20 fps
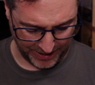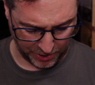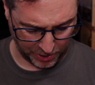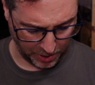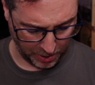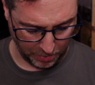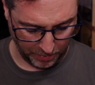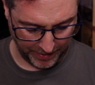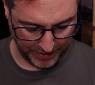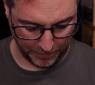
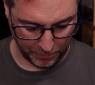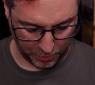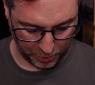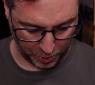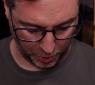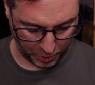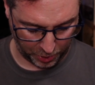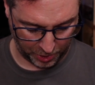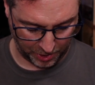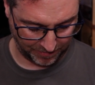so it
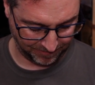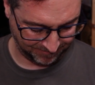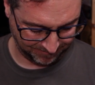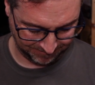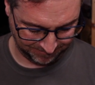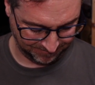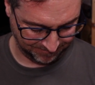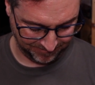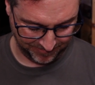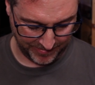
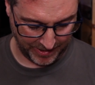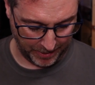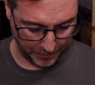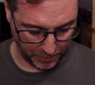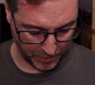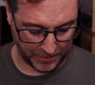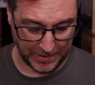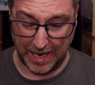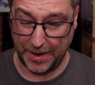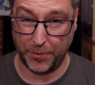
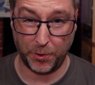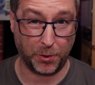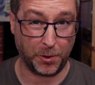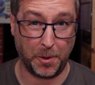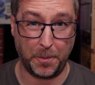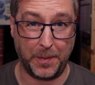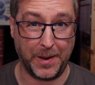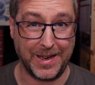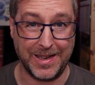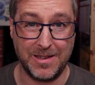was never going
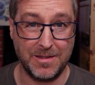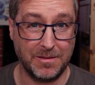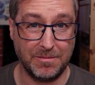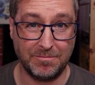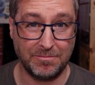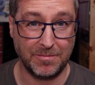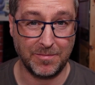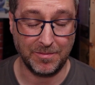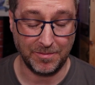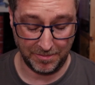to be
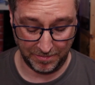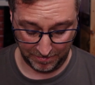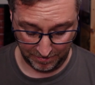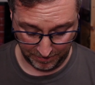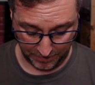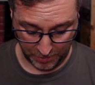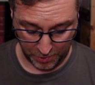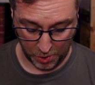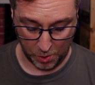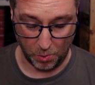
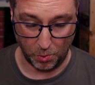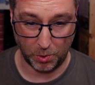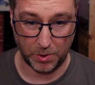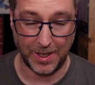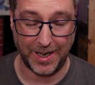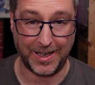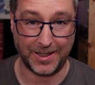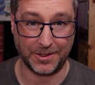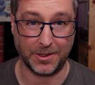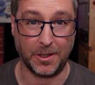used
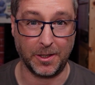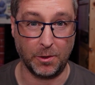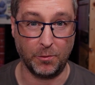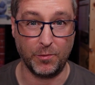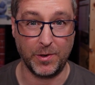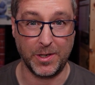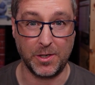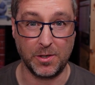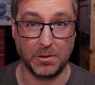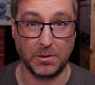as an
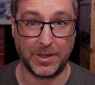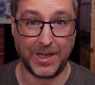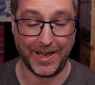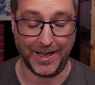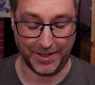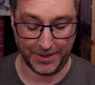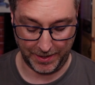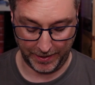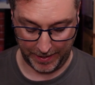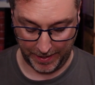original
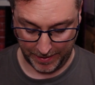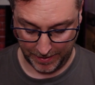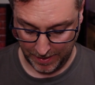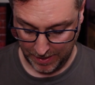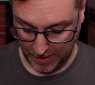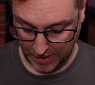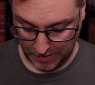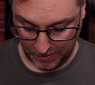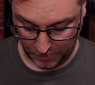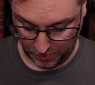case again.
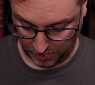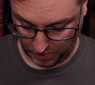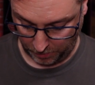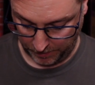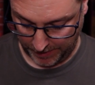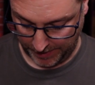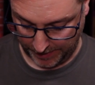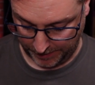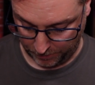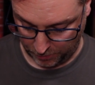So
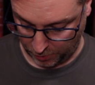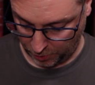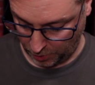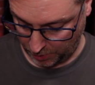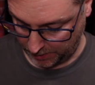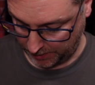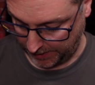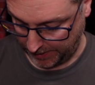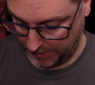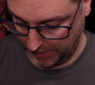yeah, it was
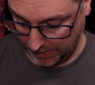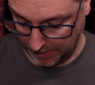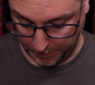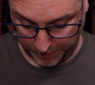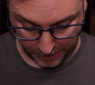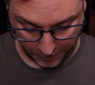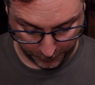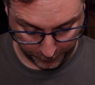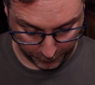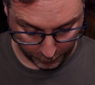just like a little
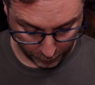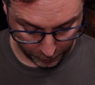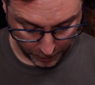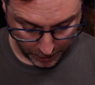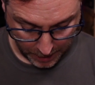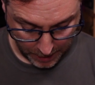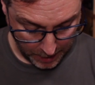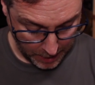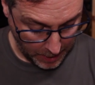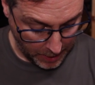bit of fun.
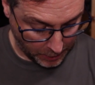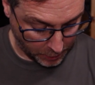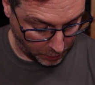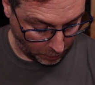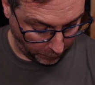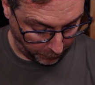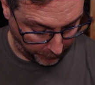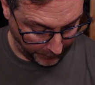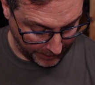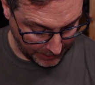
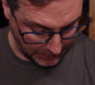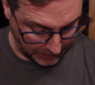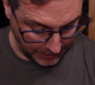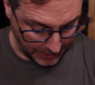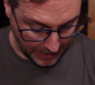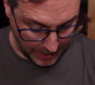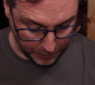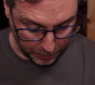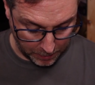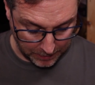So firstly,
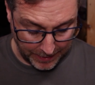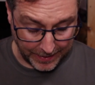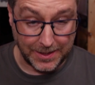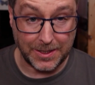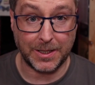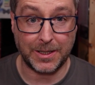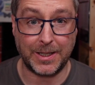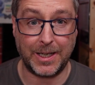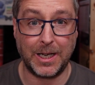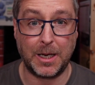I would like
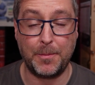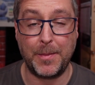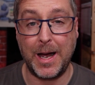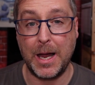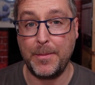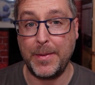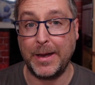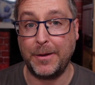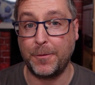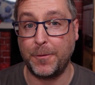to thank my
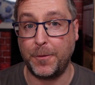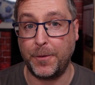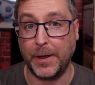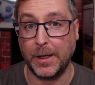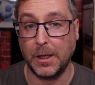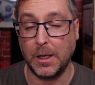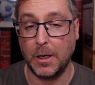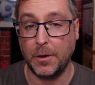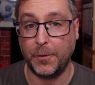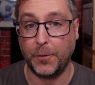mate
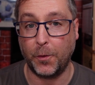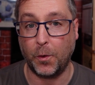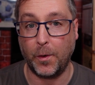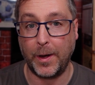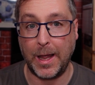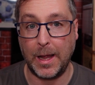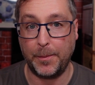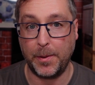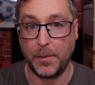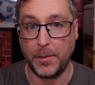Phil for
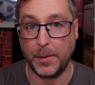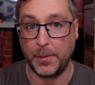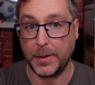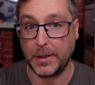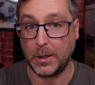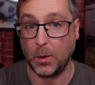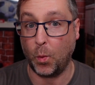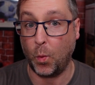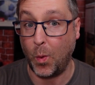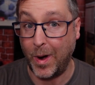helping me
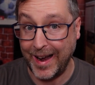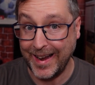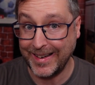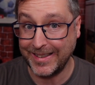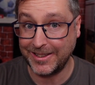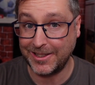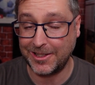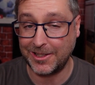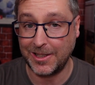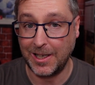with the
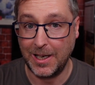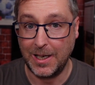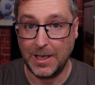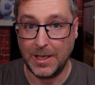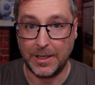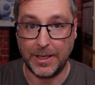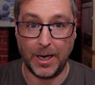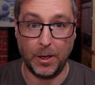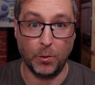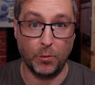wires.
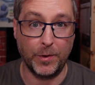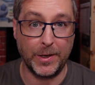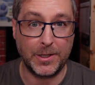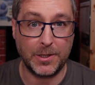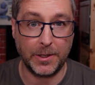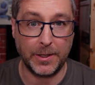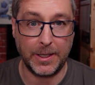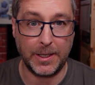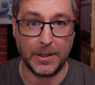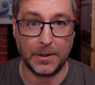Now
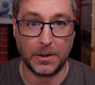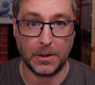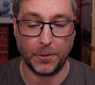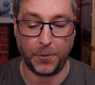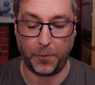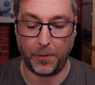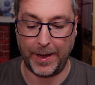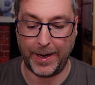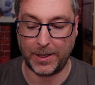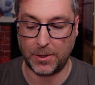originally the
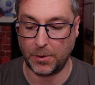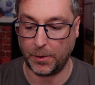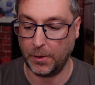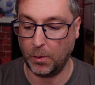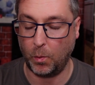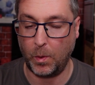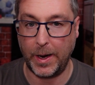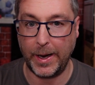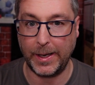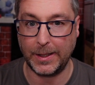flex on the
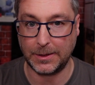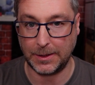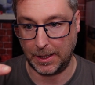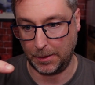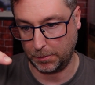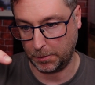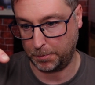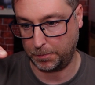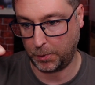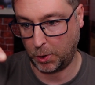wires I
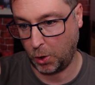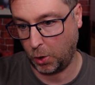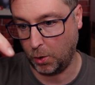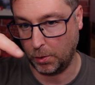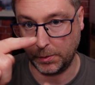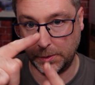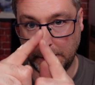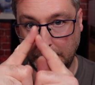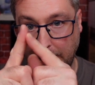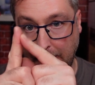was
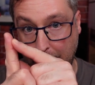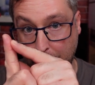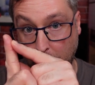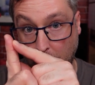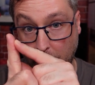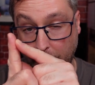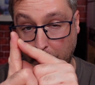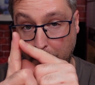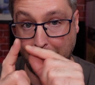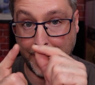cutting to get
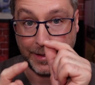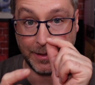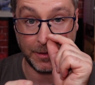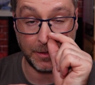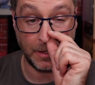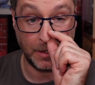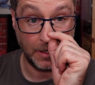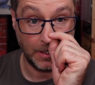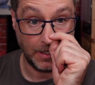more of a bend,